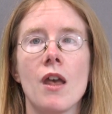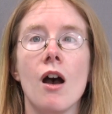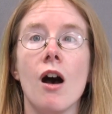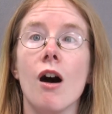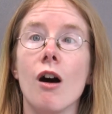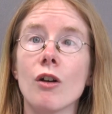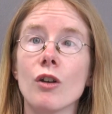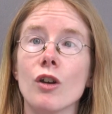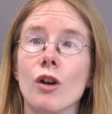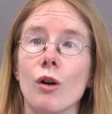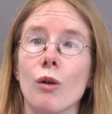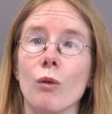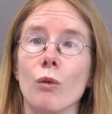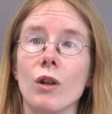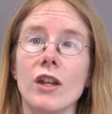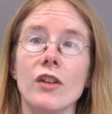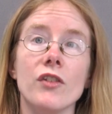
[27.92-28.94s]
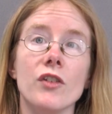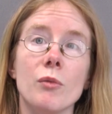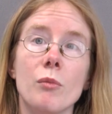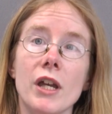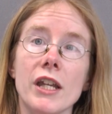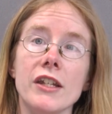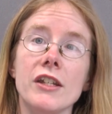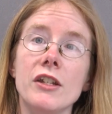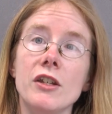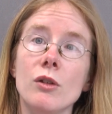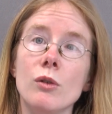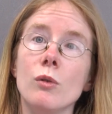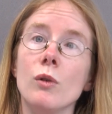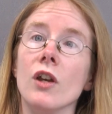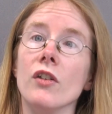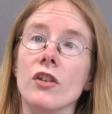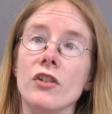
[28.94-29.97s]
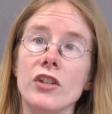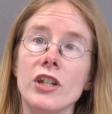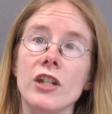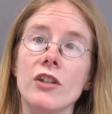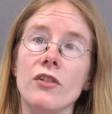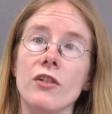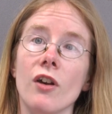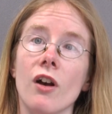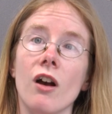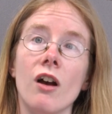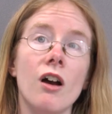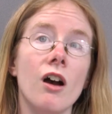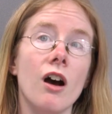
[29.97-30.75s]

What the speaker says: Our goal is to make you as a teacher,